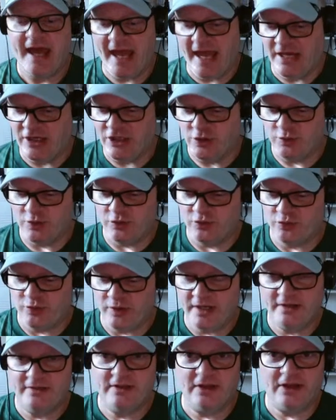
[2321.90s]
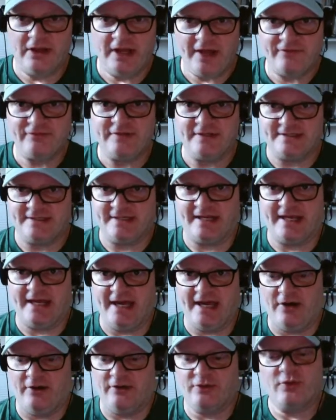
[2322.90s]
And you would read the leftist
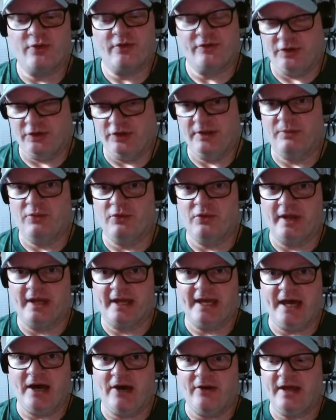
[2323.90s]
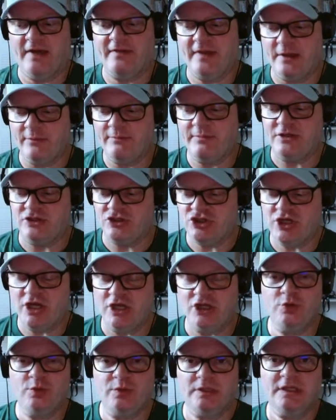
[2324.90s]
account or the liberal account, and they'd be
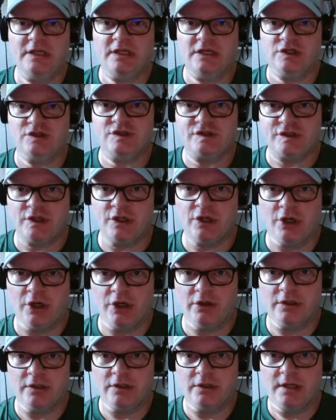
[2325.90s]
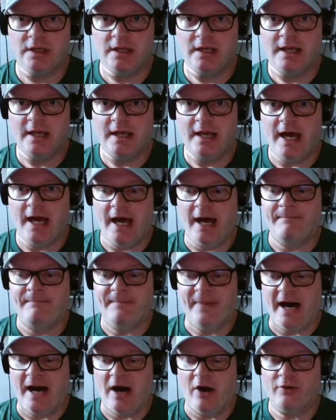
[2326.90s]
genuinely concerned
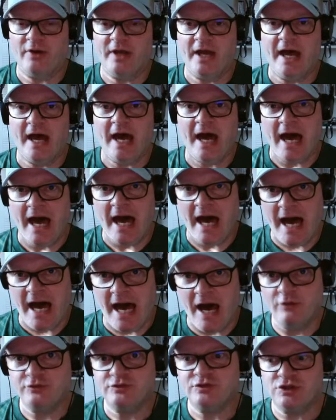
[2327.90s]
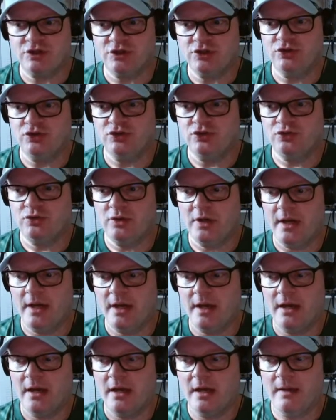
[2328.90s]
about how to
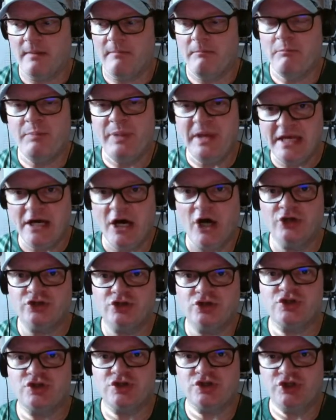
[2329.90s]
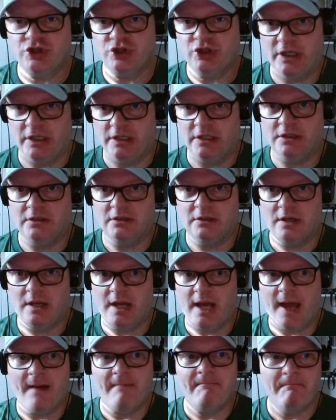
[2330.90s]
be understood
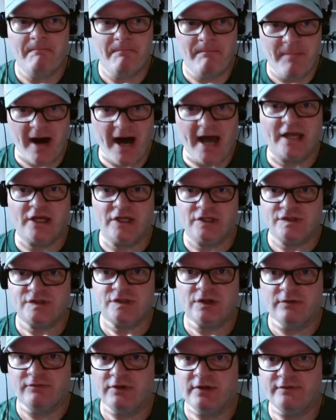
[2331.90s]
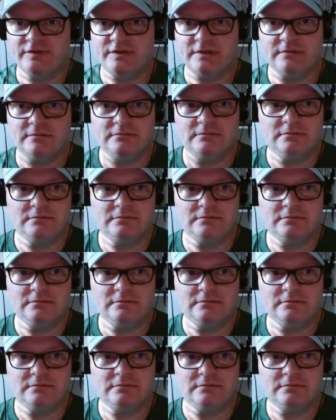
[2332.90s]
by conservatives.